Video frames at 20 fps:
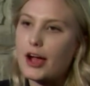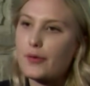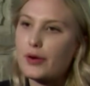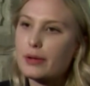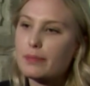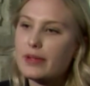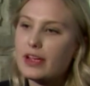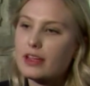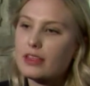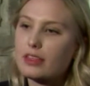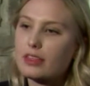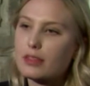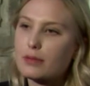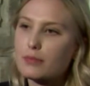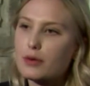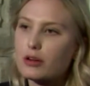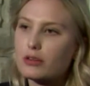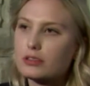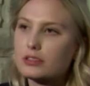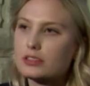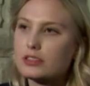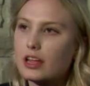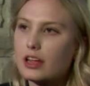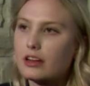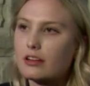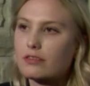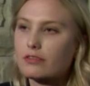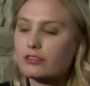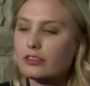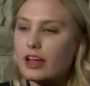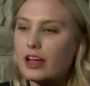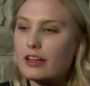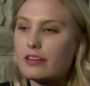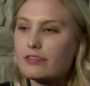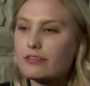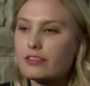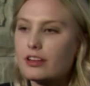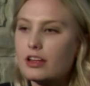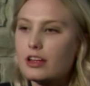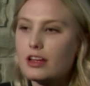How I make the most out of
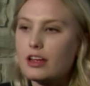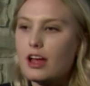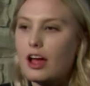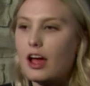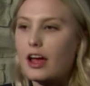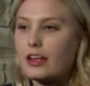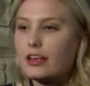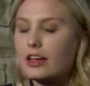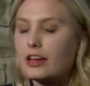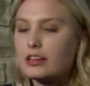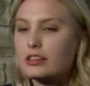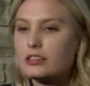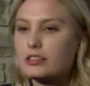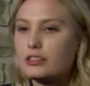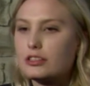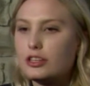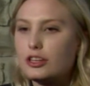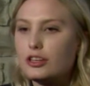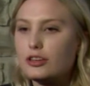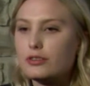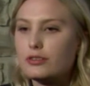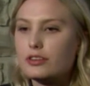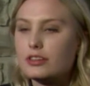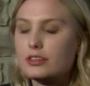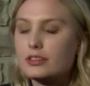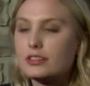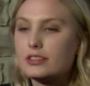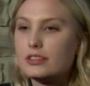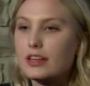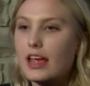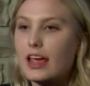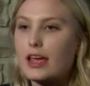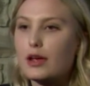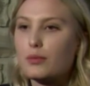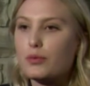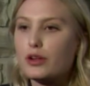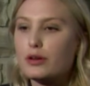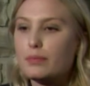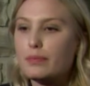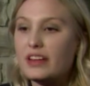life, I guess you could
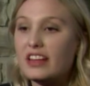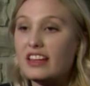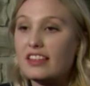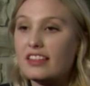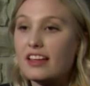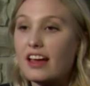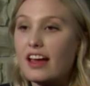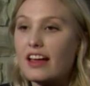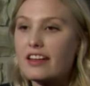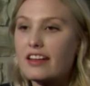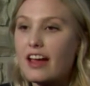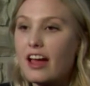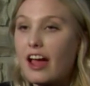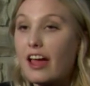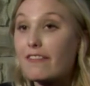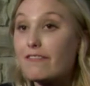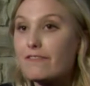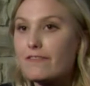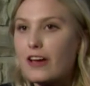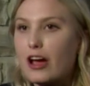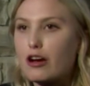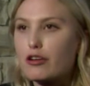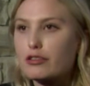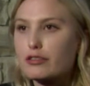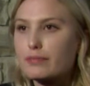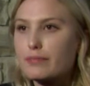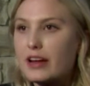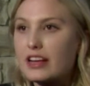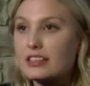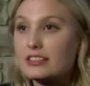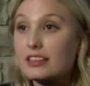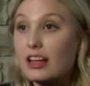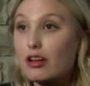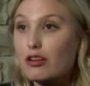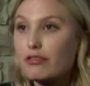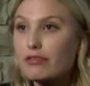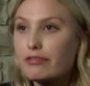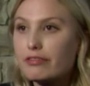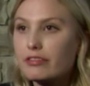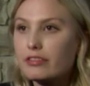say, would be that I found
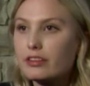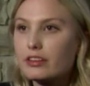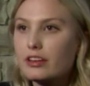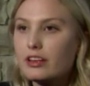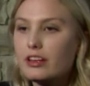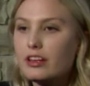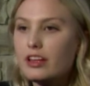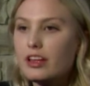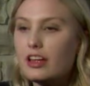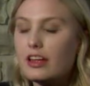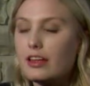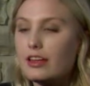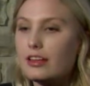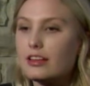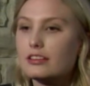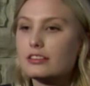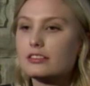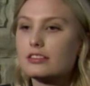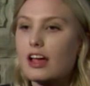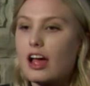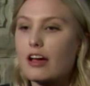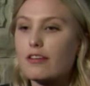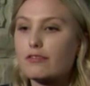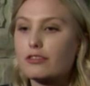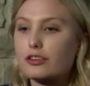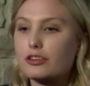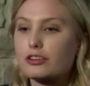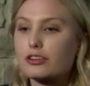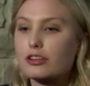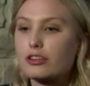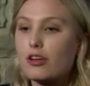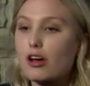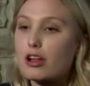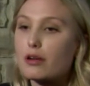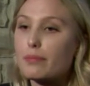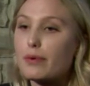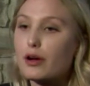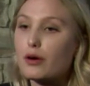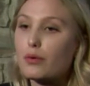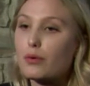myself. I've learned a
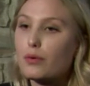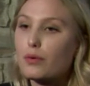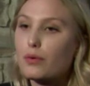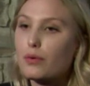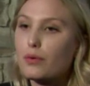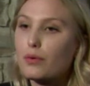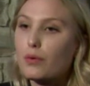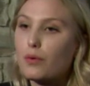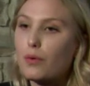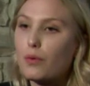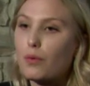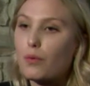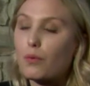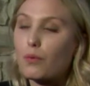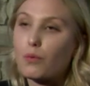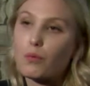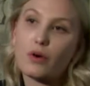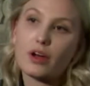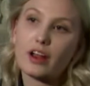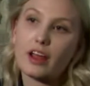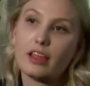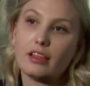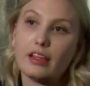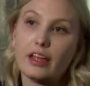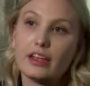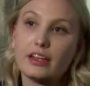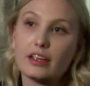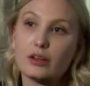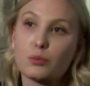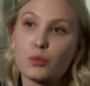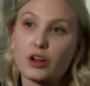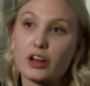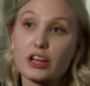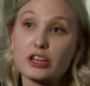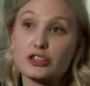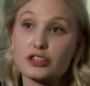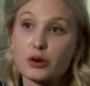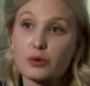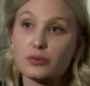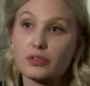lot about what I like and what
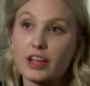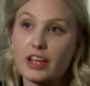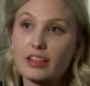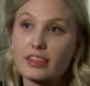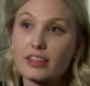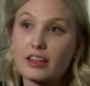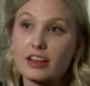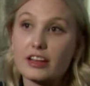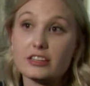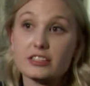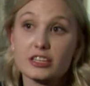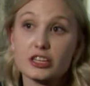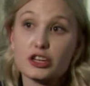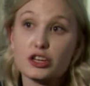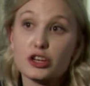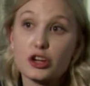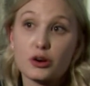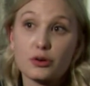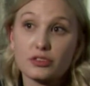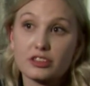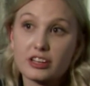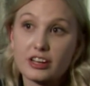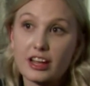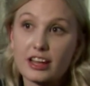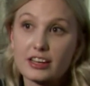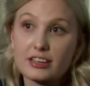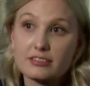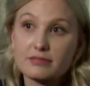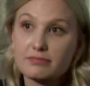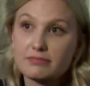I don't like that I didn't know that I